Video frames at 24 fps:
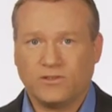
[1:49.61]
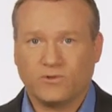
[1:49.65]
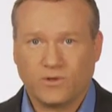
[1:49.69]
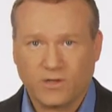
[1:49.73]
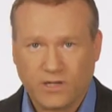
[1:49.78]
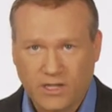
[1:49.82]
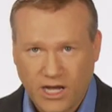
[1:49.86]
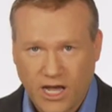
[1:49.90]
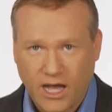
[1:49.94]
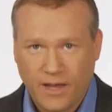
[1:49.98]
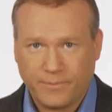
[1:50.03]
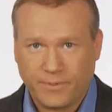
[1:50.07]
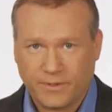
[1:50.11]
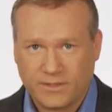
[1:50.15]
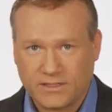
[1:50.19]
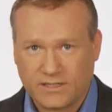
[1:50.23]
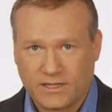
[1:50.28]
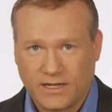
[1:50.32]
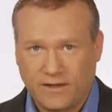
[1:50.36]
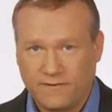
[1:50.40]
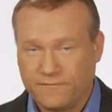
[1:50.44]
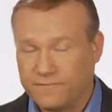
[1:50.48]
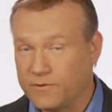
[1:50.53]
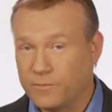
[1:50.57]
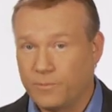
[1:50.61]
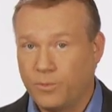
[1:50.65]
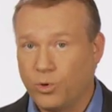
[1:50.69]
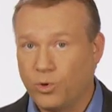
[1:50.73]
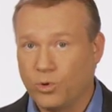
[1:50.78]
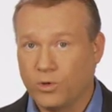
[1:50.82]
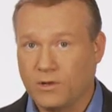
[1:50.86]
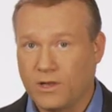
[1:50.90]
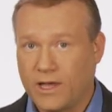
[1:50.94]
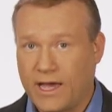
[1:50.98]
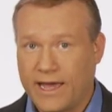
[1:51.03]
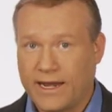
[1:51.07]
or compensate for
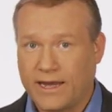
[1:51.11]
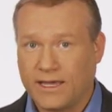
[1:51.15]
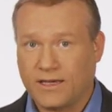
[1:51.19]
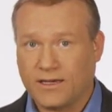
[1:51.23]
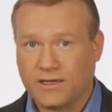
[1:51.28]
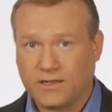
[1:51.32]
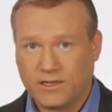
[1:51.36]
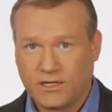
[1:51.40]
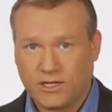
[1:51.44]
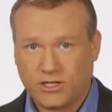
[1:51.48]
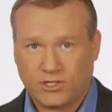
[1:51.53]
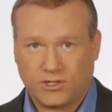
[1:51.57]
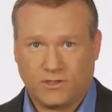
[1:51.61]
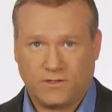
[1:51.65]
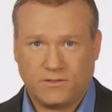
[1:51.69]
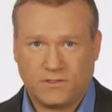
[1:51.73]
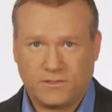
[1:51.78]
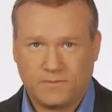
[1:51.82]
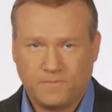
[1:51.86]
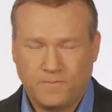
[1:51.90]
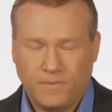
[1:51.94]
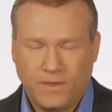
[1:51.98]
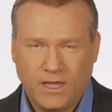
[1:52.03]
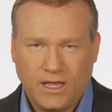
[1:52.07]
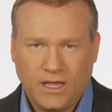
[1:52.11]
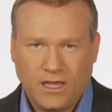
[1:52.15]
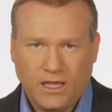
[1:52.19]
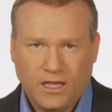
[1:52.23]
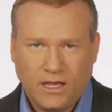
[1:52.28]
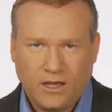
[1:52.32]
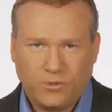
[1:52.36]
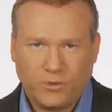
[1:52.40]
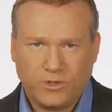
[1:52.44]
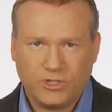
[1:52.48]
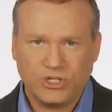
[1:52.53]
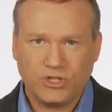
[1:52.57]
poor lighting conditions.
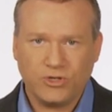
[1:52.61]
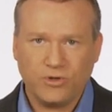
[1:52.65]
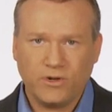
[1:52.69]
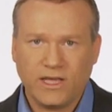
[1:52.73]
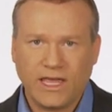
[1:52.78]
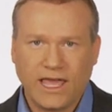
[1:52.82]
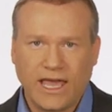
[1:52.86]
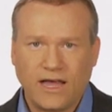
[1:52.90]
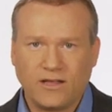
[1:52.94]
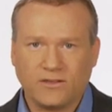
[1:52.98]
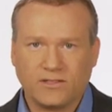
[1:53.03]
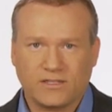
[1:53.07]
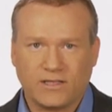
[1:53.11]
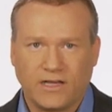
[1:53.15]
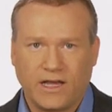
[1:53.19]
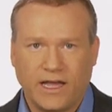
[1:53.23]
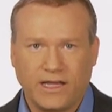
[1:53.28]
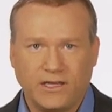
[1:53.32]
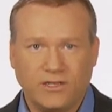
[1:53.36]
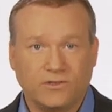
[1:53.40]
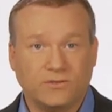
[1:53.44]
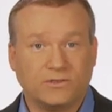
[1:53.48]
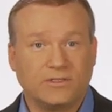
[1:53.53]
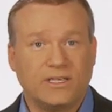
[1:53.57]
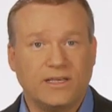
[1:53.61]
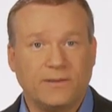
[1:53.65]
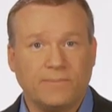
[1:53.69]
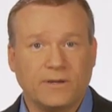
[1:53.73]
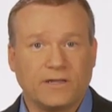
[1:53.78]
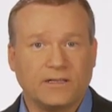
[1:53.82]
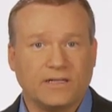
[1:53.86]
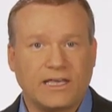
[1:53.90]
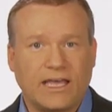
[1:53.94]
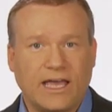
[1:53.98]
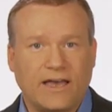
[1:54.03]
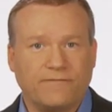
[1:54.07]
When shooting outside, you'll
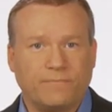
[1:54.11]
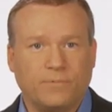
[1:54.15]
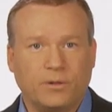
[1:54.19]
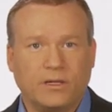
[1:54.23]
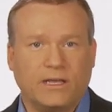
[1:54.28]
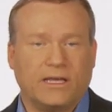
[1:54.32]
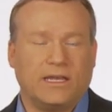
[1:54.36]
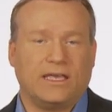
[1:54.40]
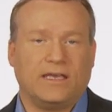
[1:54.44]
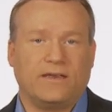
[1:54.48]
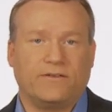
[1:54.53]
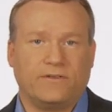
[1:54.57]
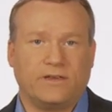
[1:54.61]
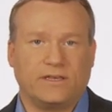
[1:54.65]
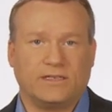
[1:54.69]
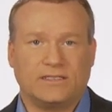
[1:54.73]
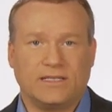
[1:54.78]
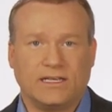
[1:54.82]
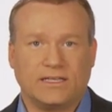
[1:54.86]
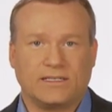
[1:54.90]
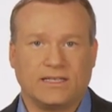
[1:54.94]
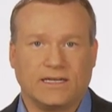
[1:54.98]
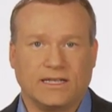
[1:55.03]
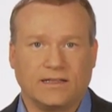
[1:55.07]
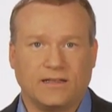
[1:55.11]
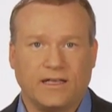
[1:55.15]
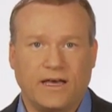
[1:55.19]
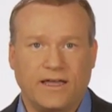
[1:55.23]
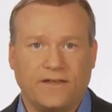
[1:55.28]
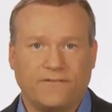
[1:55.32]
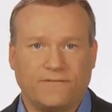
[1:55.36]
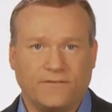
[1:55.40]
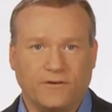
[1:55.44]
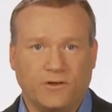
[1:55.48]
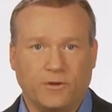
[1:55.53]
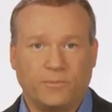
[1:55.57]
typically have plenty of existing
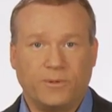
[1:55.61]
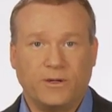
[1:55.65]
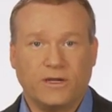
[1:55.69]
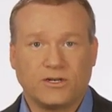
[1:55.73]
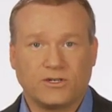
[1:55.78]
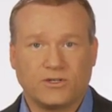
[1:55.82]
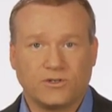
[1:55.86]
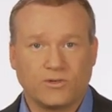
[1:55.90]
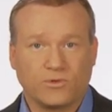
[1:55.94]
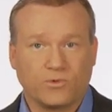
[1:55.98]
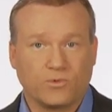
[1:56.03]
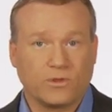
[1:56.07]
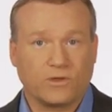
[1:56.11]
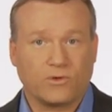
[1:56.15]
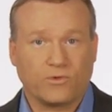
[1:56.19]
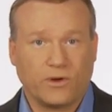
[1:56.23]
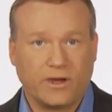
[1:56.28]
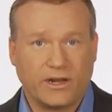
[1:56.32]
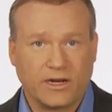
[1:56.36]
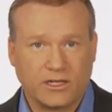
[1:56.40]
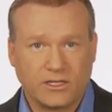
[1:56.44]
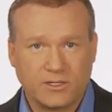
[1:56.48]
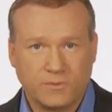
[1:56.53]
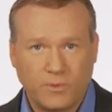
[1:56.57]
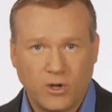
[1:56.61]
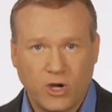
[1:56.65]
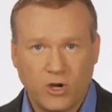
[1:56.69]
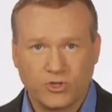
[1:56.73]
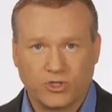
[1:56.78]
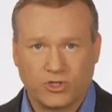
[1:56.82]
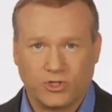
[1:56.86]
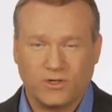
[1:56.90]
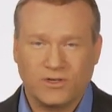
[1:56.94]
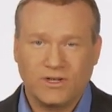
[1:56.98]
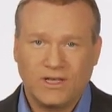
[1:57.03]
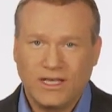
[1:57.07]
light for your pictures with great
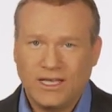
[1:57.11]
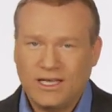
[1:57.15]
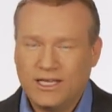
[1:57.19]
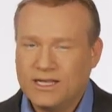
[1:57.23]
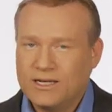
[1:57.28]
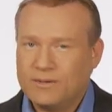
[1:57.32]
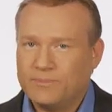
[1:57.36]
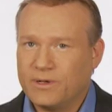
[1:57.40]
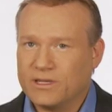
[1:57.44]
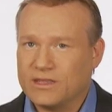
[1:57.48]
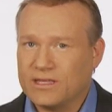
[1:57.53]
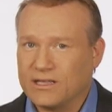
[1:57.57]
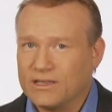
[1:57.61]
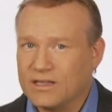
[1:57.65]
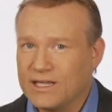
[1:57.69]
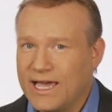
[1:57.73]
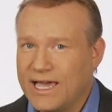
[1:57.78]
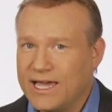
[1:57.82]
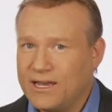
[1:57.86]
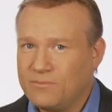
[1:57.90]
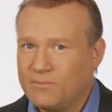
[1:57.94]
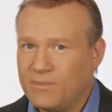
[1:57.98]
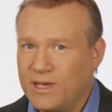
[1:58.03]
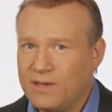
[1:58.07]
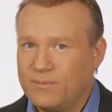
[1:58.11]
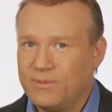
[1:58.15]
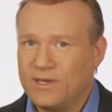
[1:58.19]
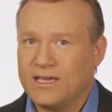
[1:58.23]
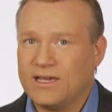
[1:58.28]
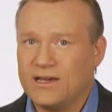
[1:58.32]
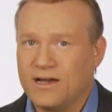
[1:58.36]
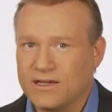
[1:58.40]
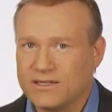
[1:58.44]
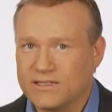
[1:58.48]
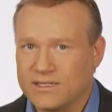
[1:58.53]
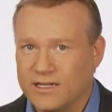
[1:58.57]
exposure, but the light may be
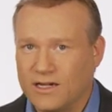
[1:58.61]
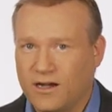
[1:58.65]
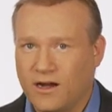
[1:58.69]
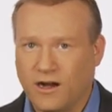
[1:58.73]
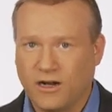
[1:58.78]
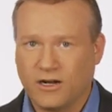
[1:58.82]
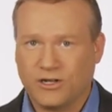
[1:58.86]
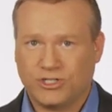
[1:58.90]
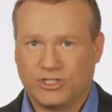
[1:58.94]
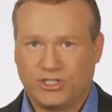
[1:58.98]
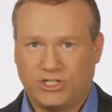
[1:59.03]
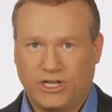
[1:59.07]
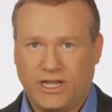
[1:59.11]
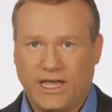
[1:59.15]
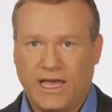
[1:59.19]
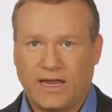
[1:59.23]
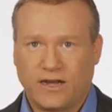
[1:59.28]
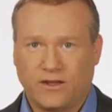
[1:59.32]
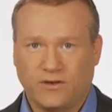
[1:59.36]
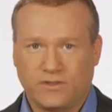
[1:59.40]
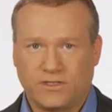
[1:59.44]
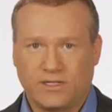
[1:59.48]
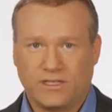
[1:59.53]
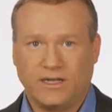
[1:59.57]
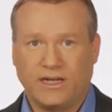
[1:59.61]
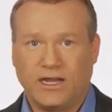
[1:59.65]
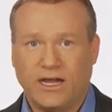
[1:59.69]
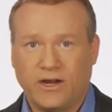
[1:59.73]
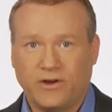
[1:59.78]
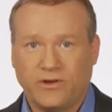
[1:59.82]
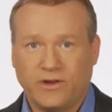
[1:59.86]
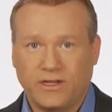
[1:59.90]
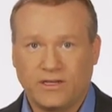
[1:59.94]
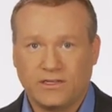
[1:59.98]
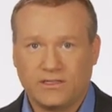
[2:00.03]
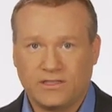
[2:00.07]
causing harsh shadows in
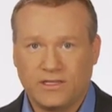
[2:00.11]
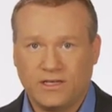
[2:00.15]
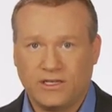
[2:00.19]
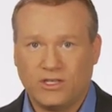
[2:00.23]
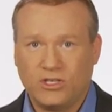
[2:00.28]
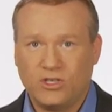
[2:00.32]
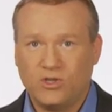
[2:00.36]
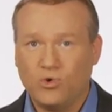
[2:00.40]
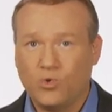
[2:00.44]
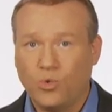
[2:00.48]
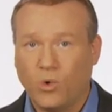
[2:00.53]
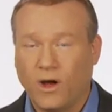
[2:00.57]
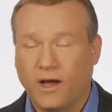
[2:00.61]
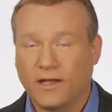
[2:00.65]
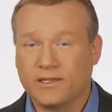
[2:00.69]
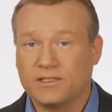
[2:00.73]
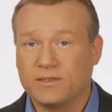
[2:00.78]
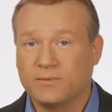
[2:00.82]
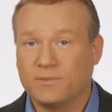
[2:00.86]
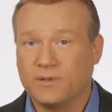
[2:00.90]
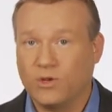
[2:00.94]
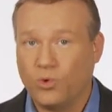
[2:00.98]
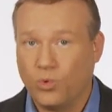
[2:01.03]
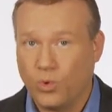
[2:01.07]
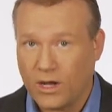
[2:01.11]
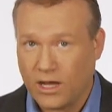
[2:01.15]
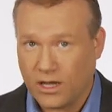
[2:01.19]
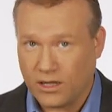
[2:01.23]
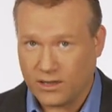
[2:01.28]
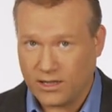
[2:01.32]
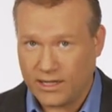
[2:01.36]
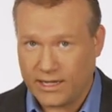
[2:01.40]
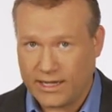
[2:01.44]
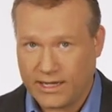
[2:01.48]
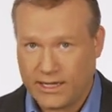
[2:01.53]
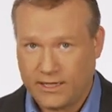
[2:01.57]
areas that you want to be
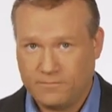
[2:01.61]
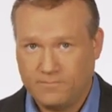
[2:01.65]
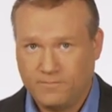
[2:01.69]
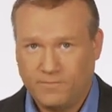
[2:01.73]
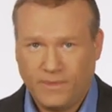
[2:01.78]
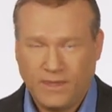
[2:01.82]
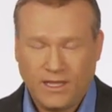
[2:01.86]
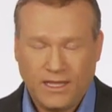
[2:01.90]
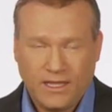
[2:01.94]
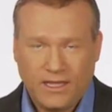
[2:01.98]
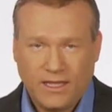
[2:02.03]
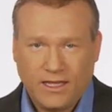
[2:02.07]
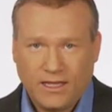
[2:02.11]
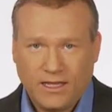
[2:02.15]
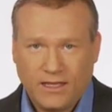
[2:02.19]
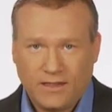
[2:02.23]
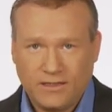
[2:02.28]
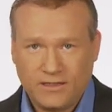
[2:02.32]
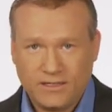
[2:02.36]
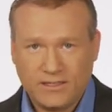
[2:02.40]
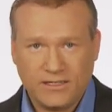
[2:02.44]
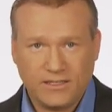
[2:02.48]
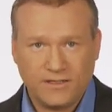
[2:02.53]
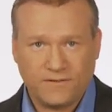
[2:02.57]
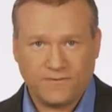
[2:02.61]
well lit. This is